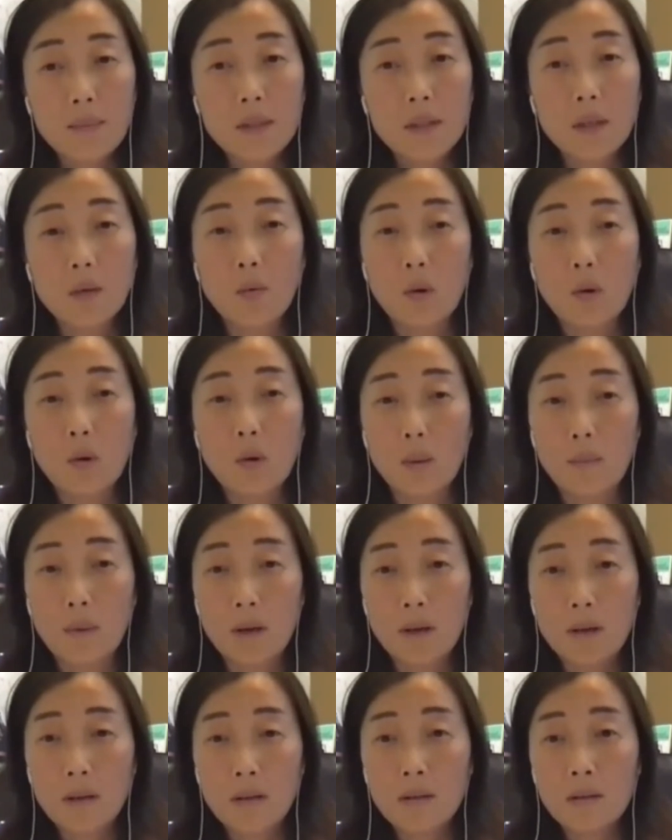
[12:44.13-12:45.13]

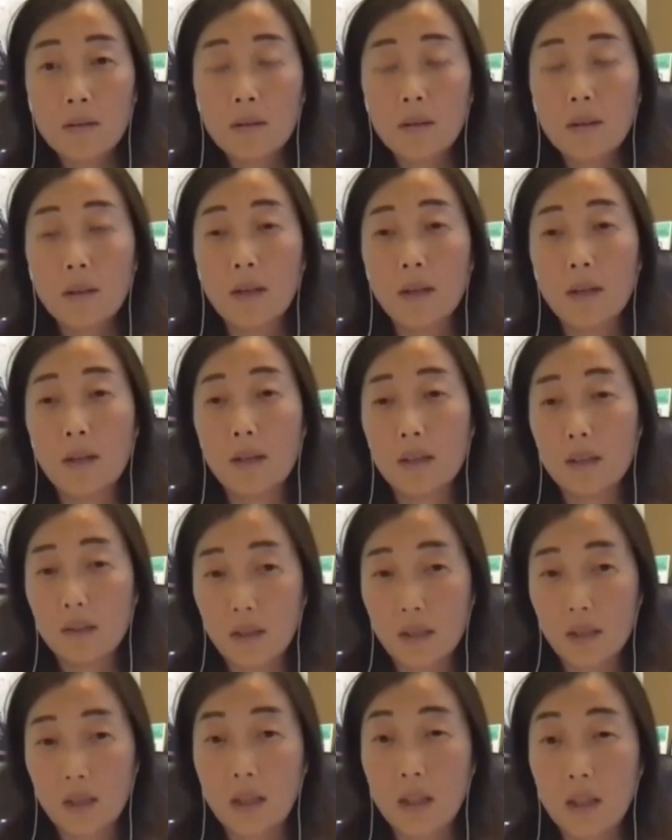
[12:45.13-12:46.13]
Sometimes a woman,
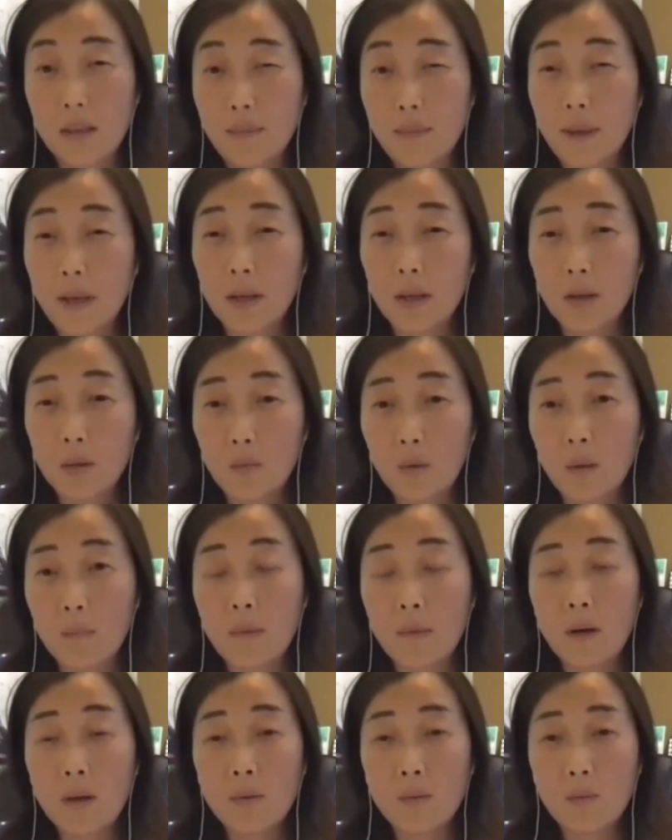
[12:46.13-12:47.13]
and as an independent
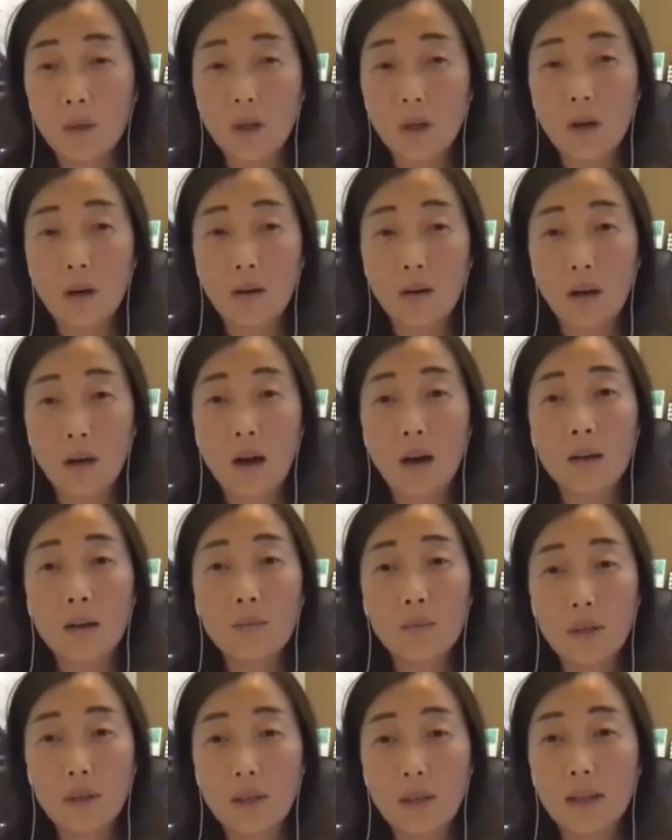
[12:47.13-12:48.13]
woman, we are
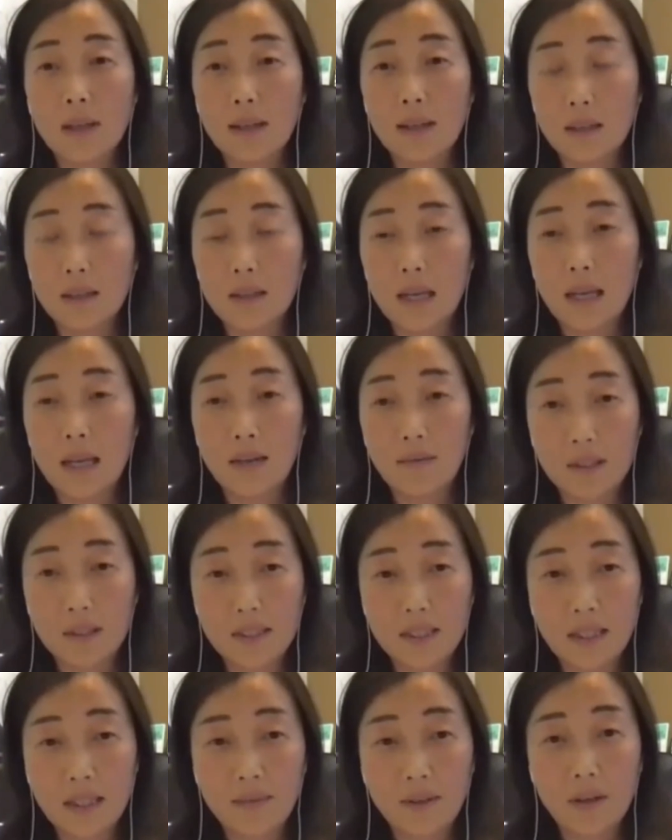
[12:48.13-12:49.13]
not really good at
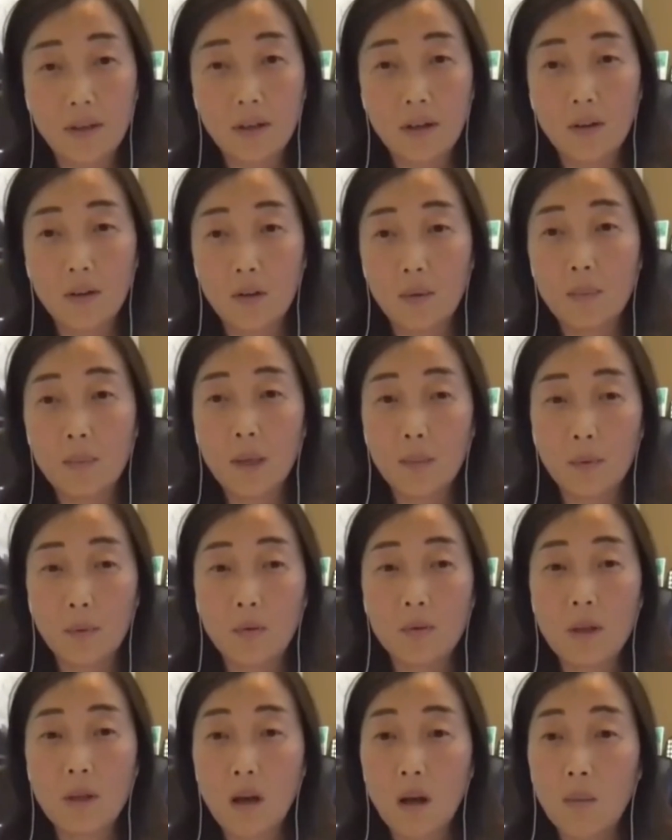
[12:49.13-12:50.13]
receiving other
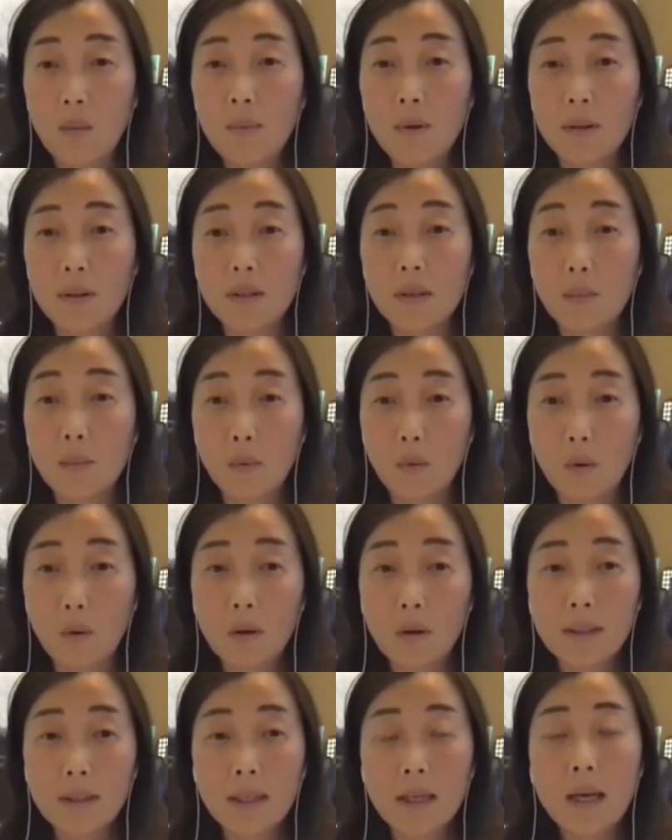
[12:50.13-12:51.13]
people's help and
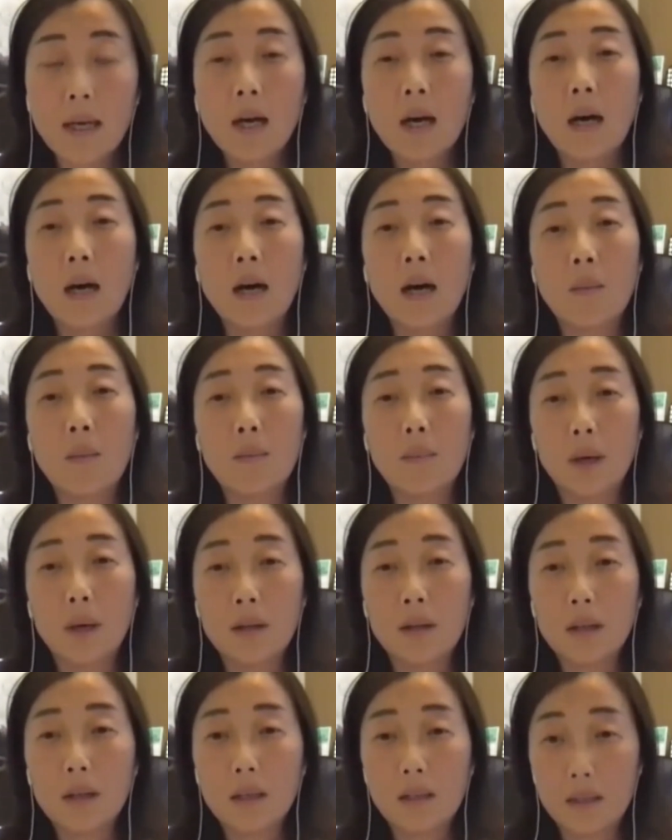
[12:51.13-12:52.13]
support, but
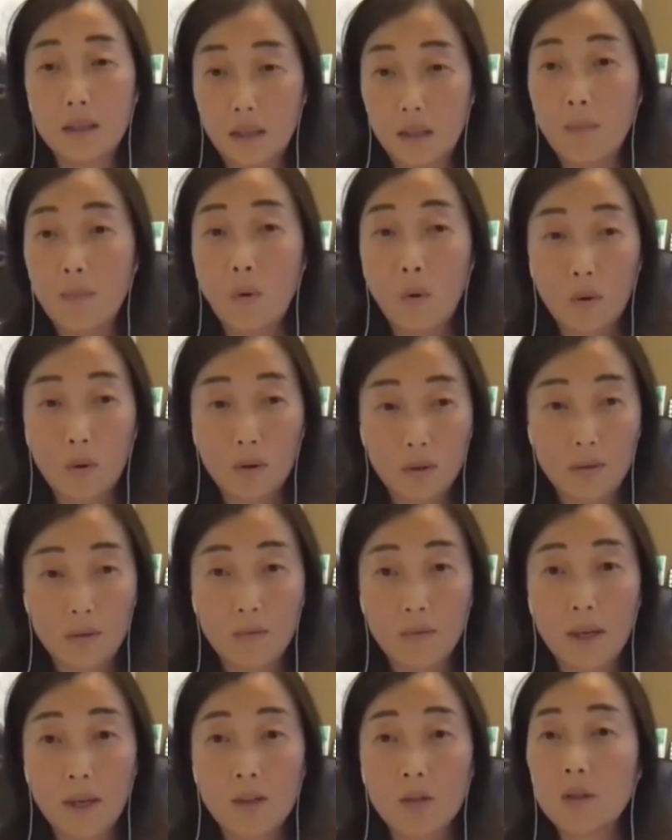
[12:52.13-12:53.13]
it's important,
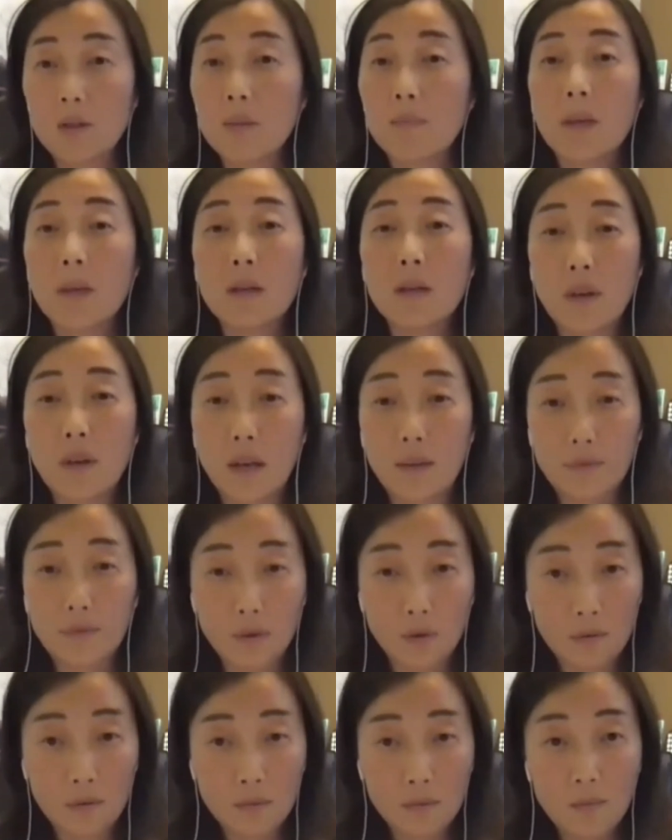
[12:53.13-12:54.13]
right? Just be
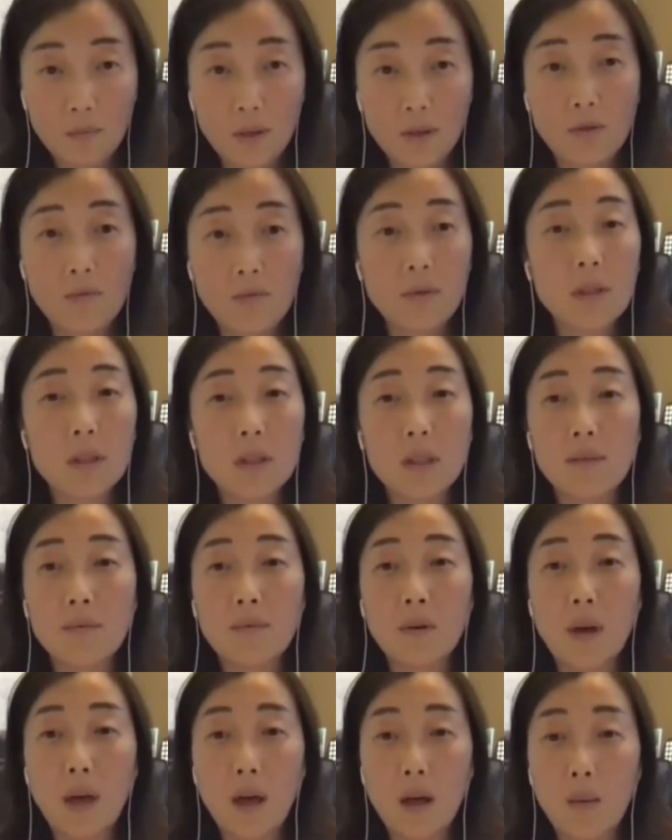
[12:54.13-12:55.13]
grateful when you receive
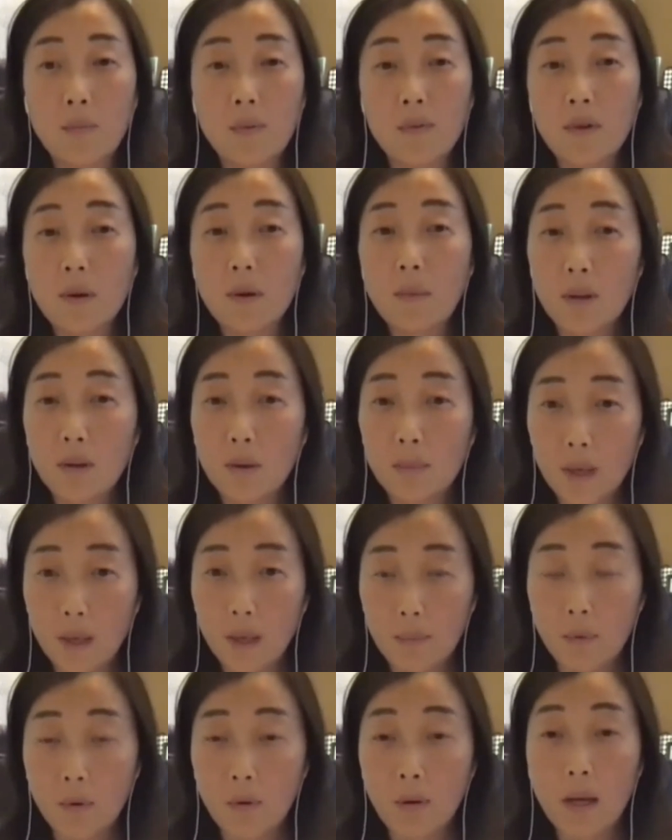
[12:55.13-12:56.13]
help from other
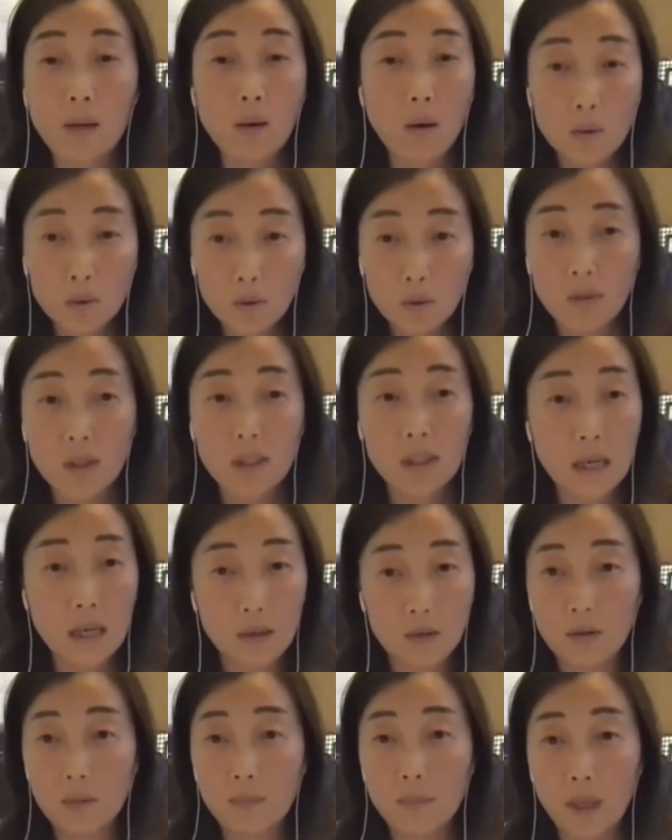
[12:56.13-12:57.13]
people, and also reach
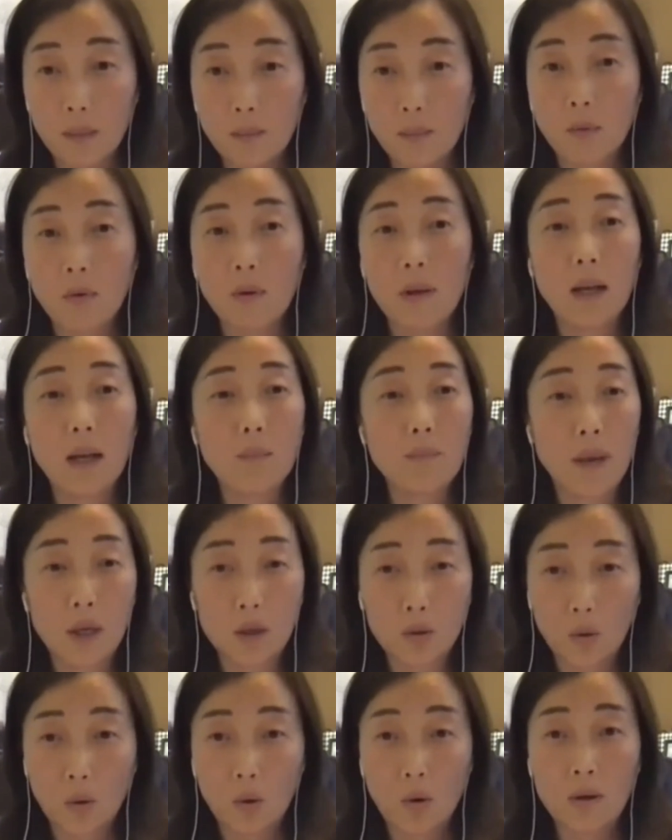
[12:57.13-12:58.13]
out to people like
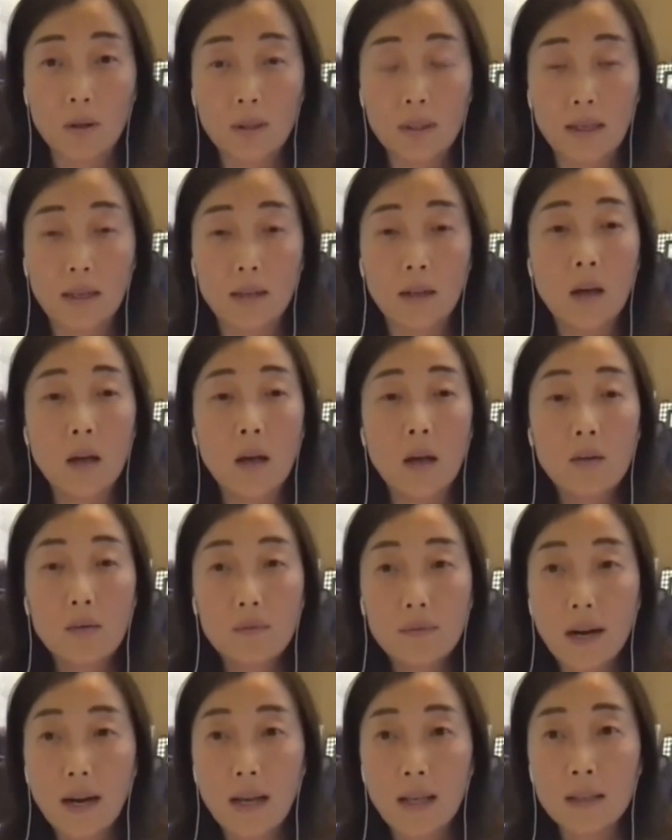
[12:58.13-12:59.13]
mentors and
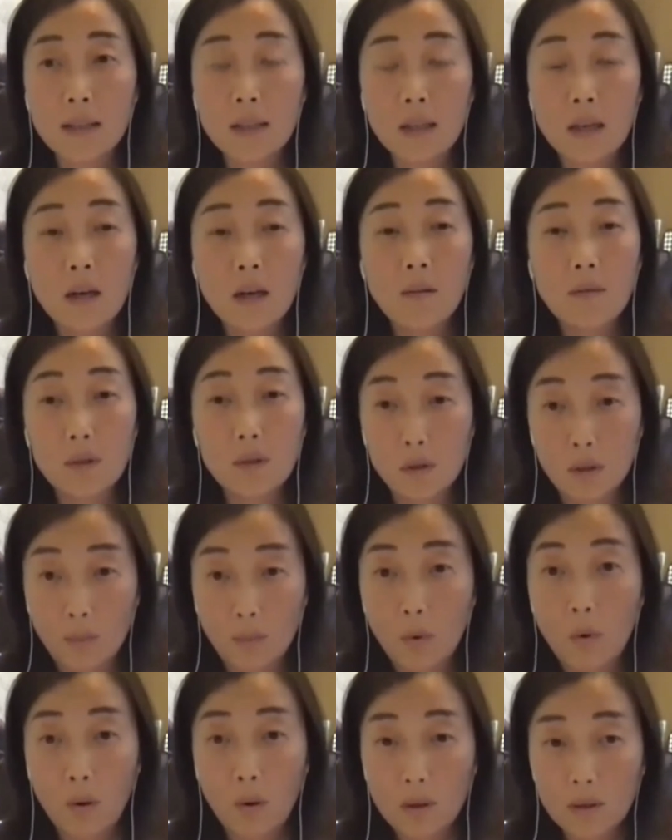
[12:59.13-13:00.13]
friends for
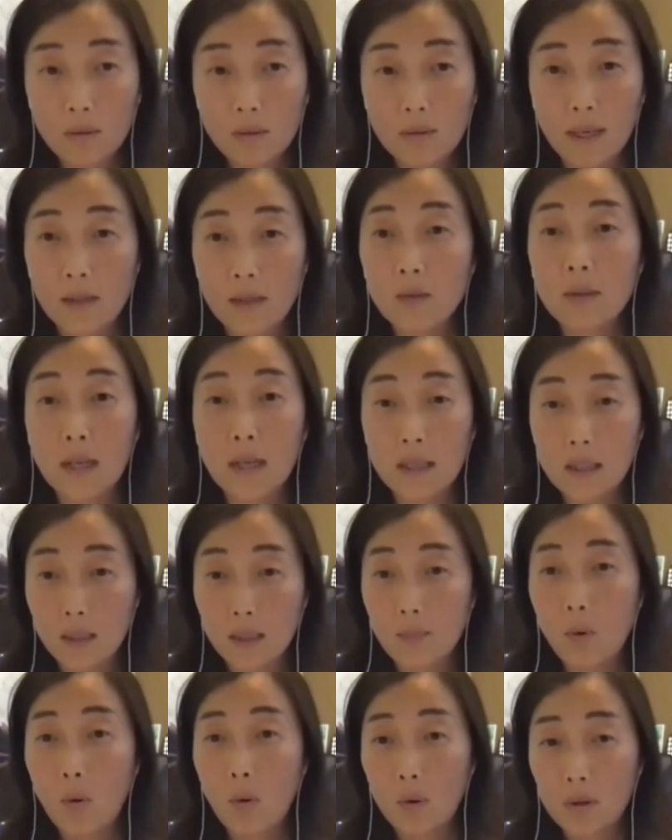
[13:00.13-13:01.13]
support, right? So that's
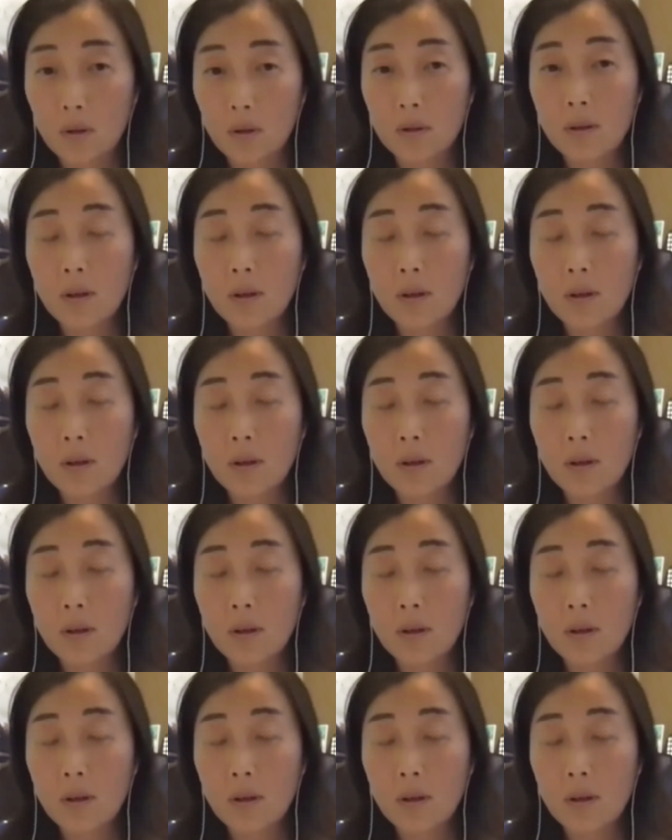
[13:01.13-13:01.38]
important.